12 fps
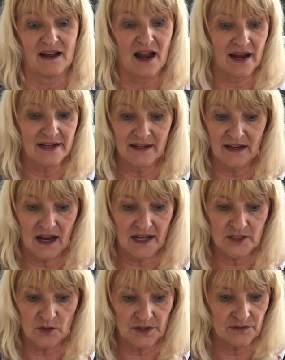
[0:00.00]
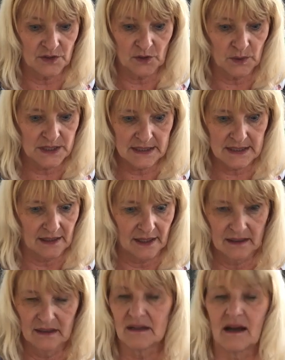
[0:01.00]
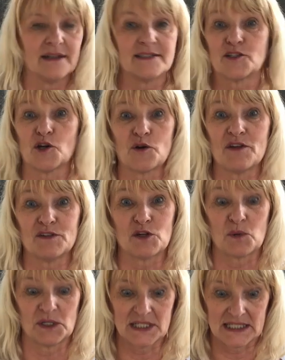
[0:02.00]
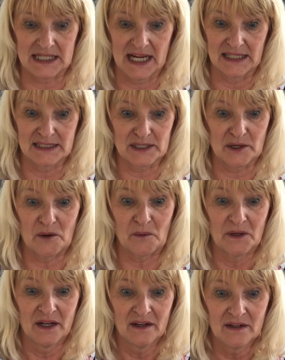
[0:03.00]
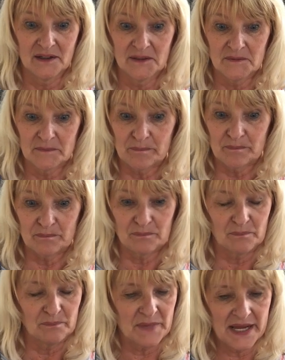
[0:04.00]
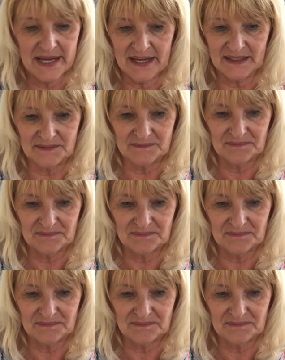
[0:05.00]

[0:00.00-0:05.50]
I, I don't even know what to say. I don't even know what to say. So, man,